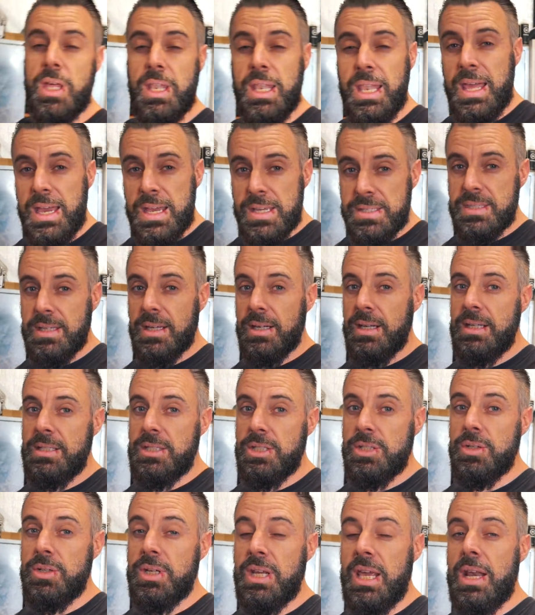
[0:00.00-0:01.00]
last thing I need
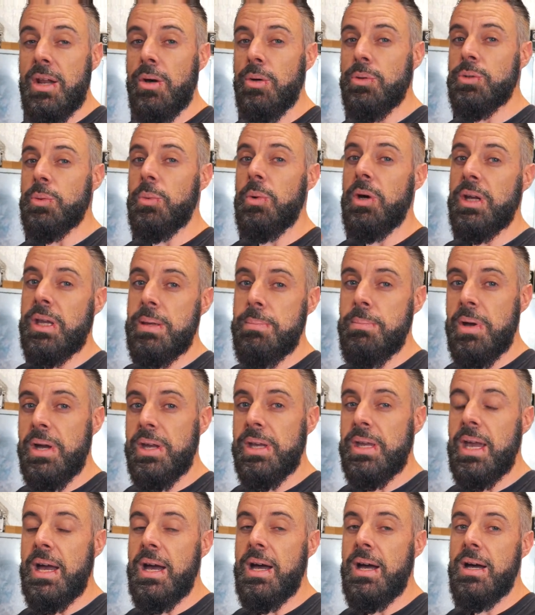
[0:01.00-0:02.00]
to do to get it all to work in my
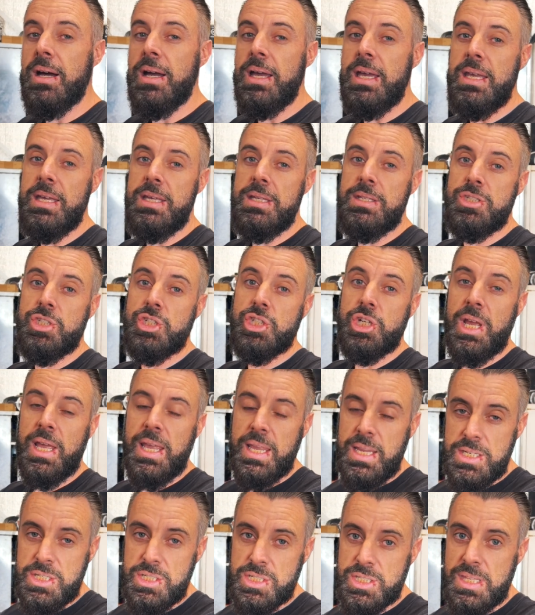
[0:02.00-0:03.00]
car is
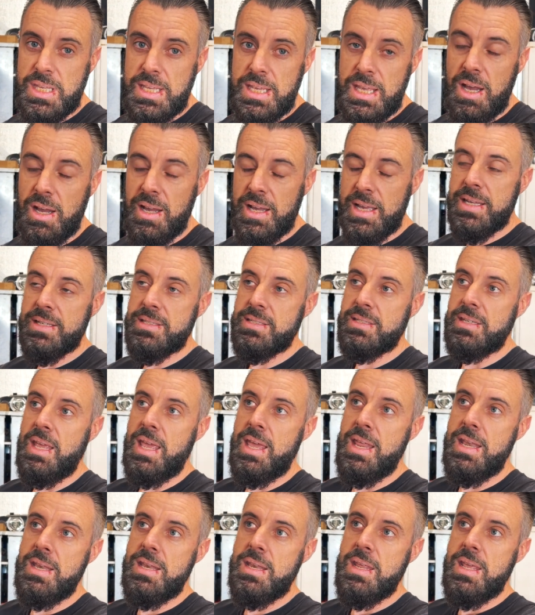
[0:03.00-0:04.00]
change the
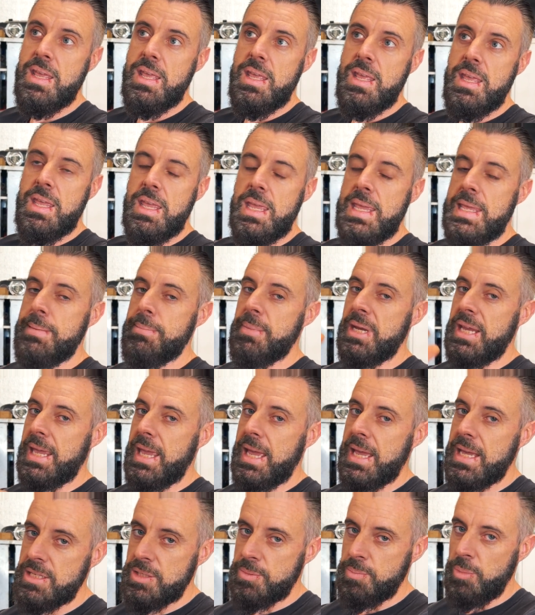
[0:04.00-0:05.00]
ISN in my
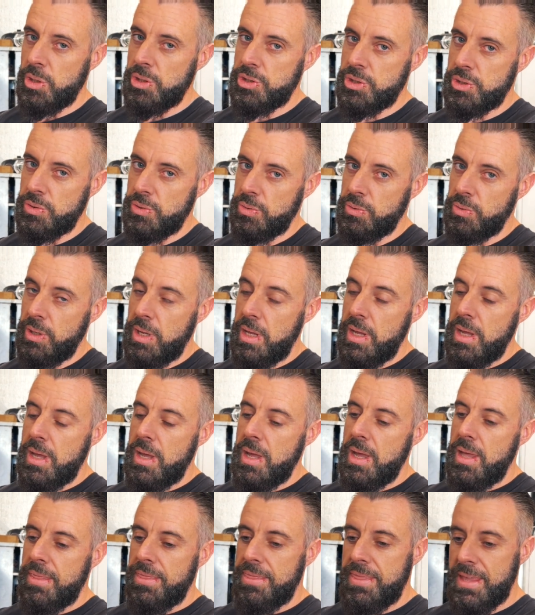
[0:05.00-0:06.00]
CAS module.
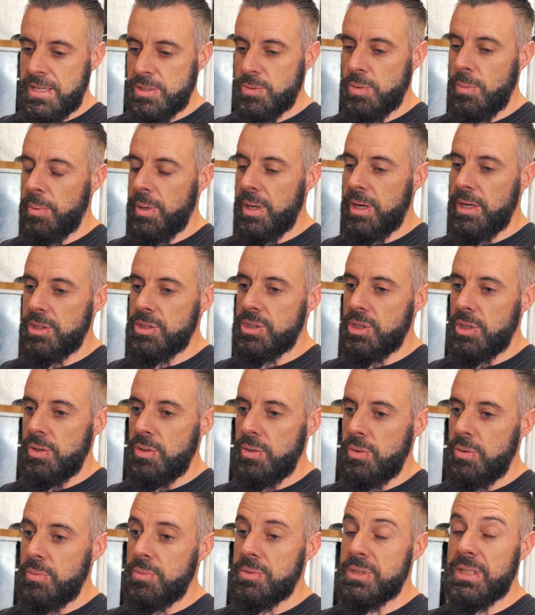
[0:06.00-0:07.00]
That's what we're going to
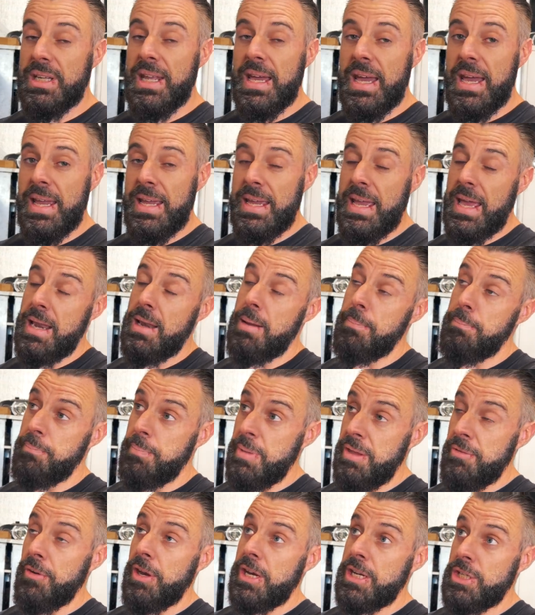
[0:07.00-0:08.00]
do today. And
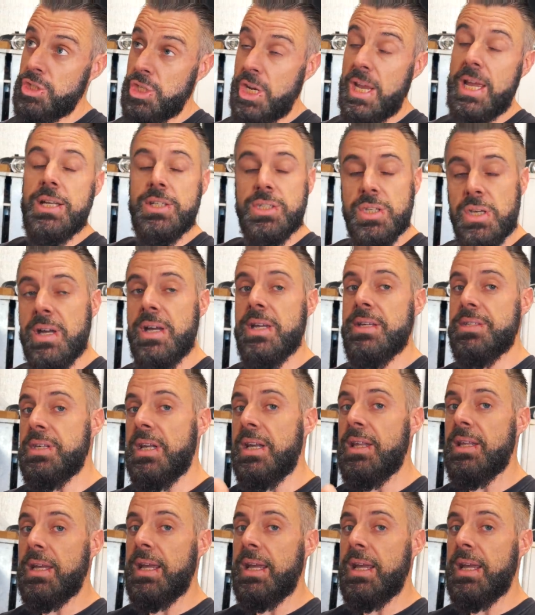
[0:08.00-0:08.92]
if I can change the ISN in the